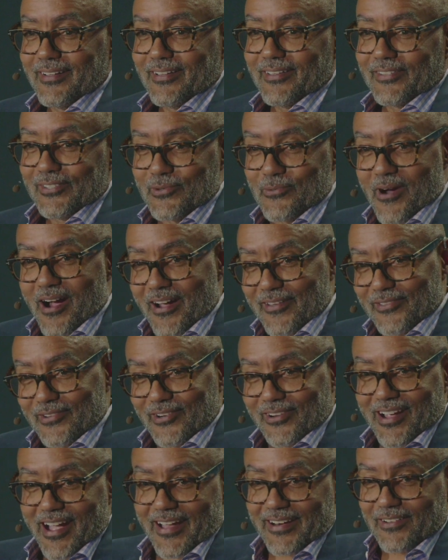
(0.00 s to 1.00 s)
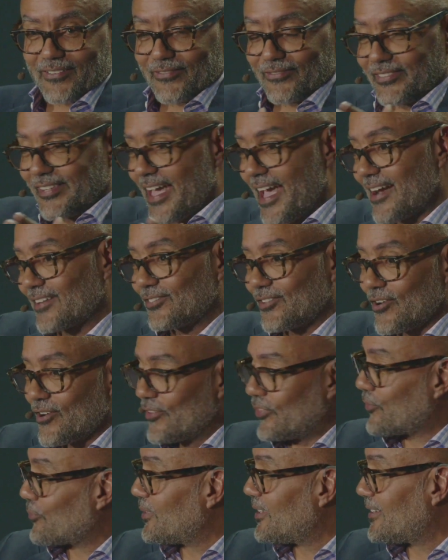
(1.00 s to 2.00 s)
you either kind of tacked
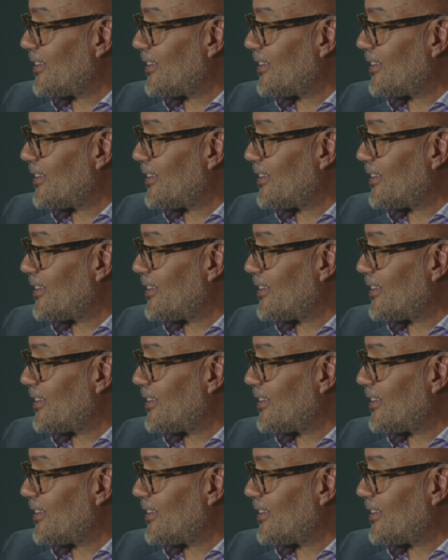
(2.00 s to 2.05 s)
on 3